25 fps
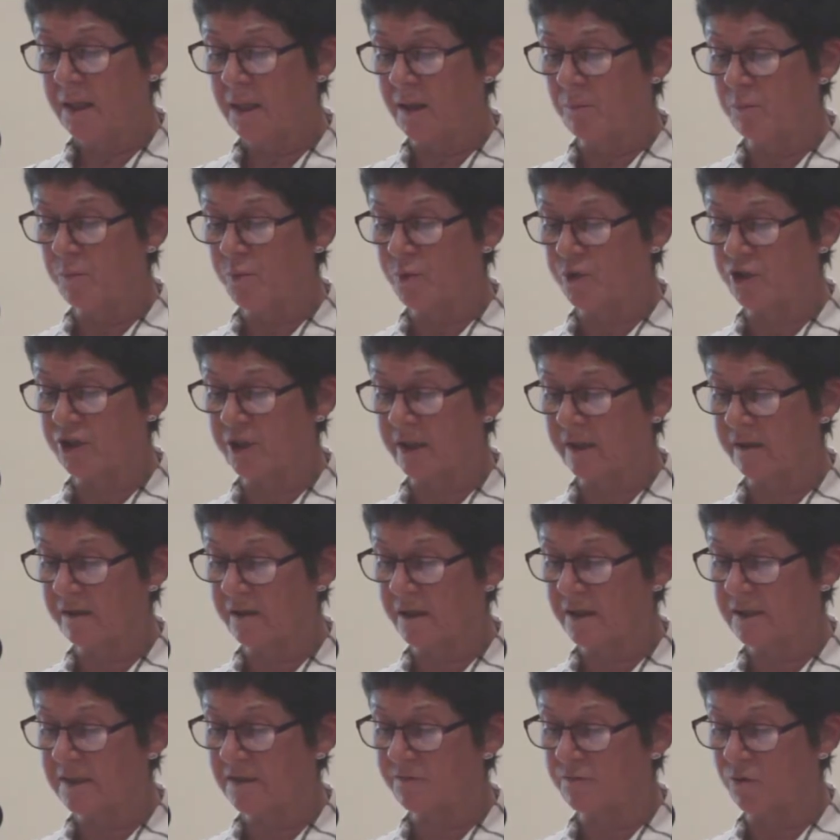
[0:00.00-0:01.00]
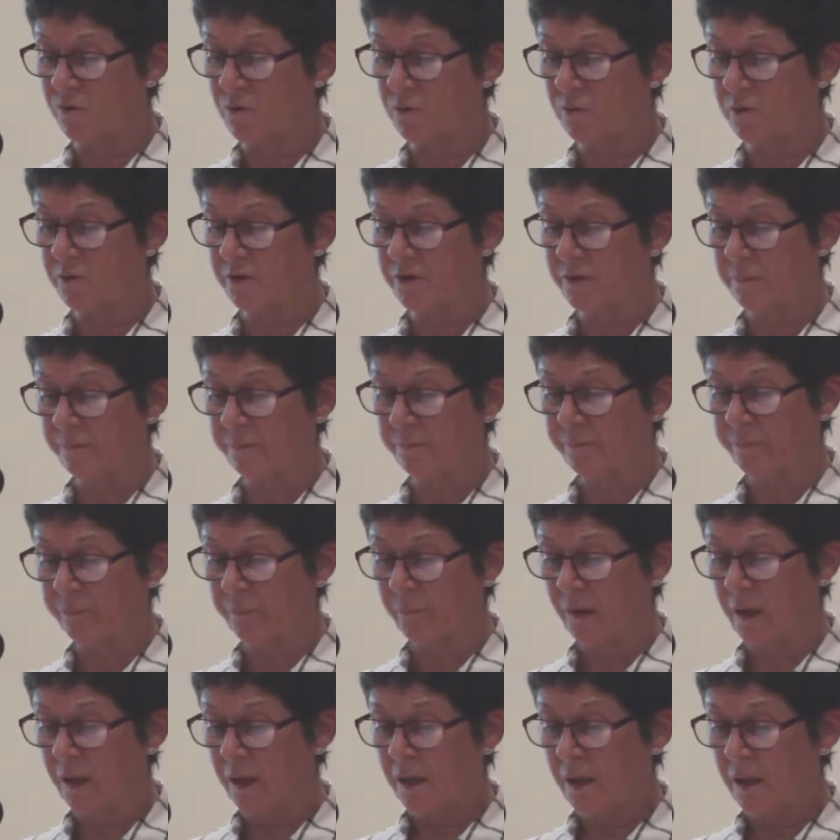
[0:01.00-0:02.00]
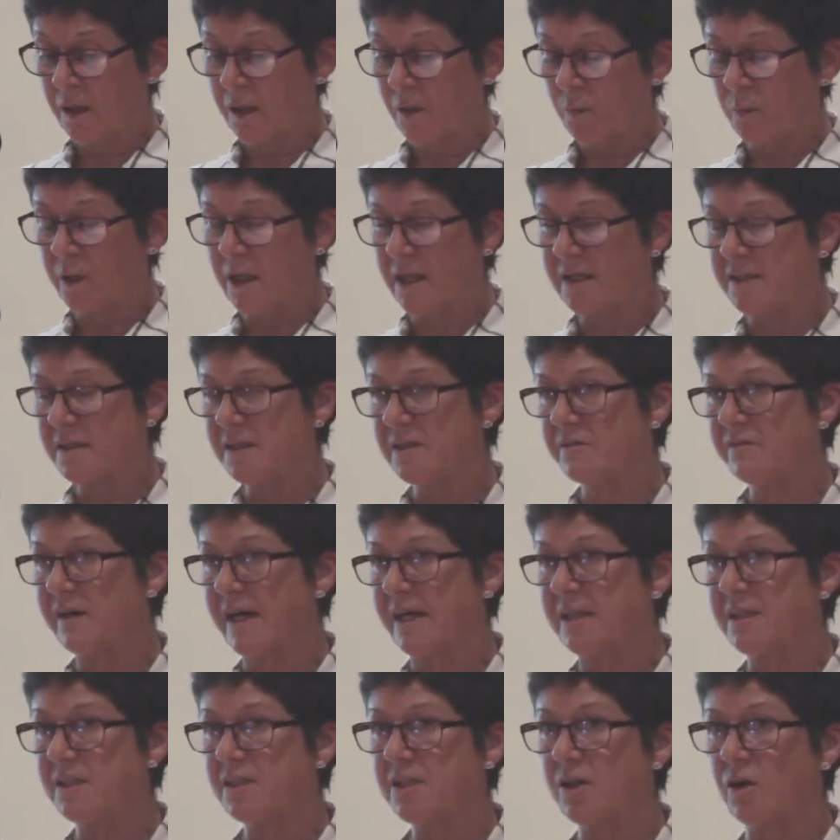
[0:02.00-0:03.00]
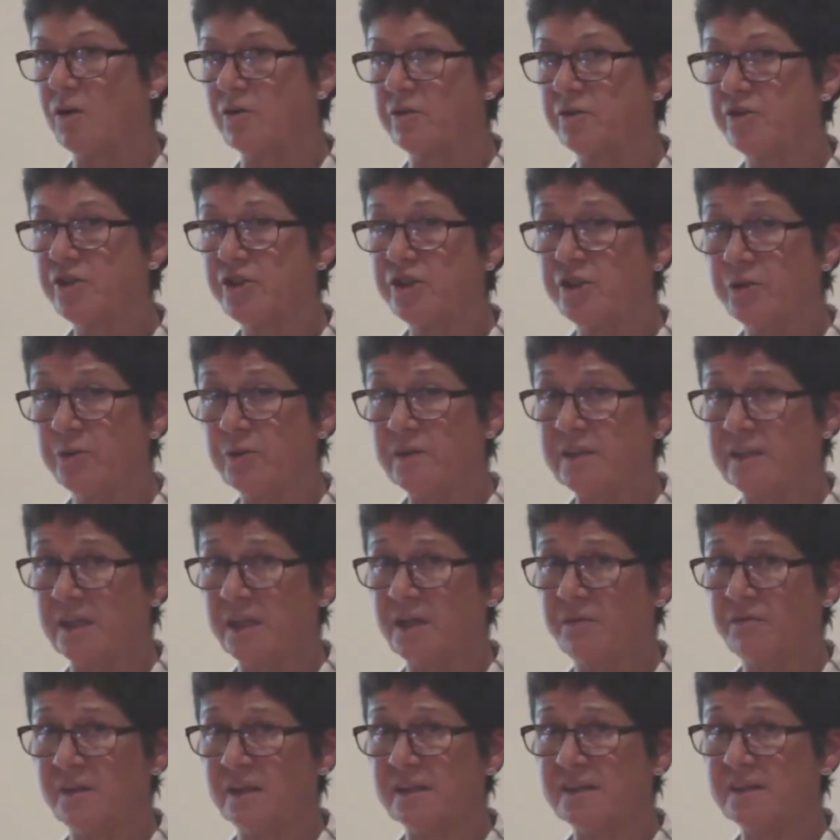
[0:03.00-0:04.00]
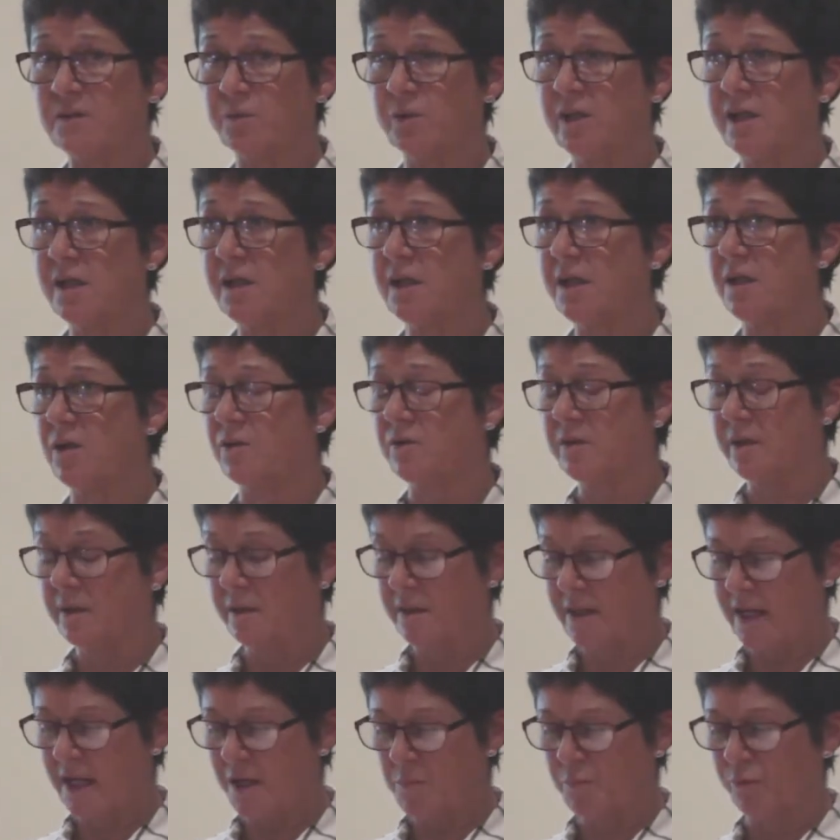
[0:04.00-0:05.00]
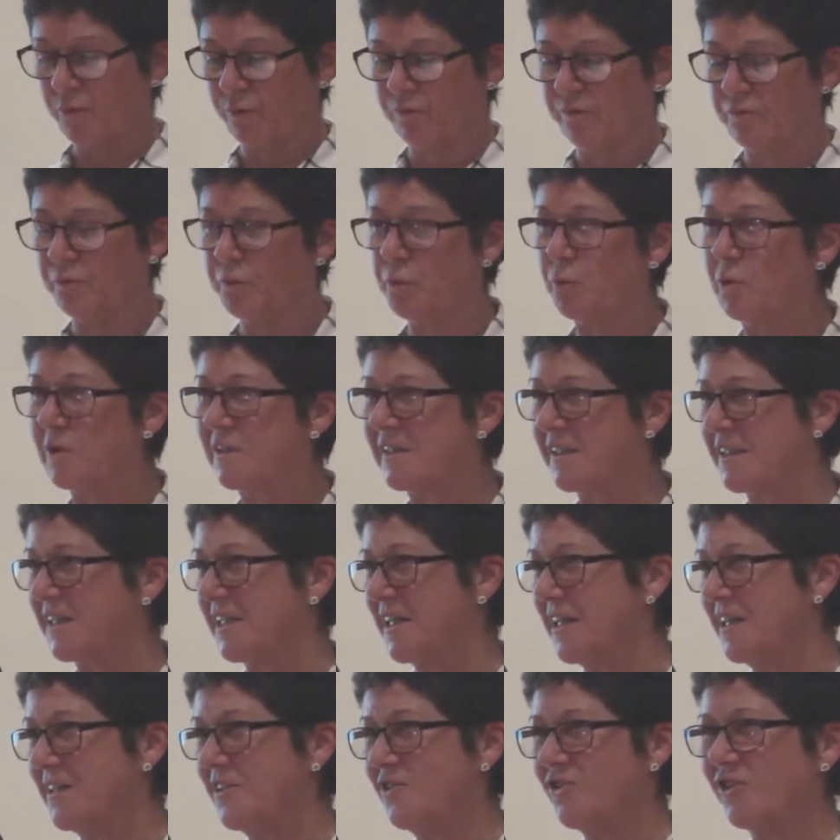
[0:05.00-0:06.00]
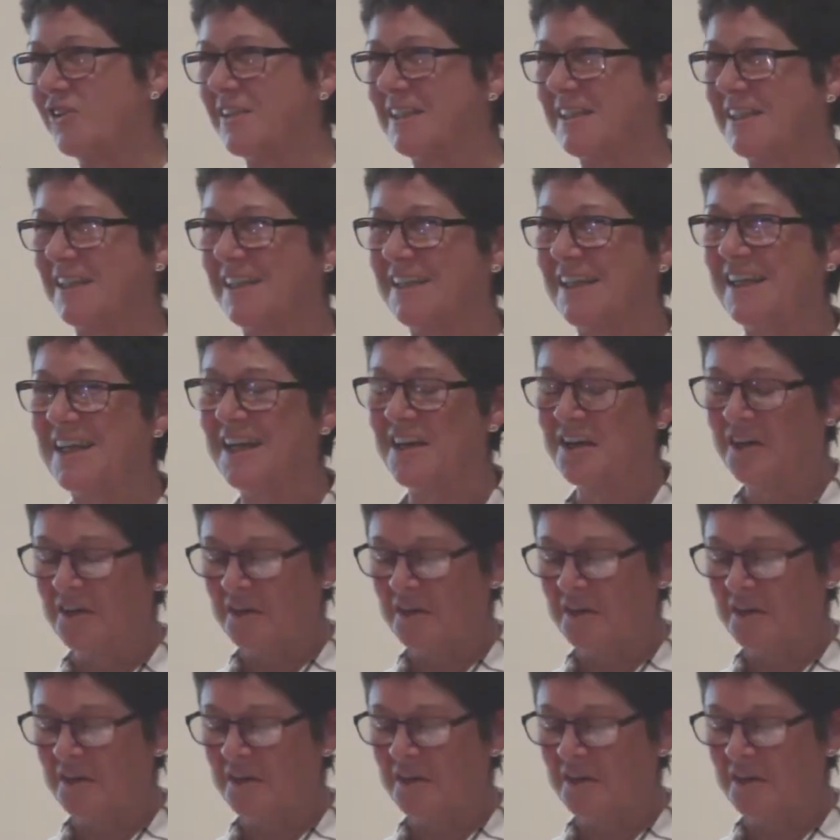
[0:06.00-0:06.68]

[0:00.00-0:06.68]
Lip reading: in pushing things forward. We had an event on Tuesday of this week, on April Fool's Day, interestingly,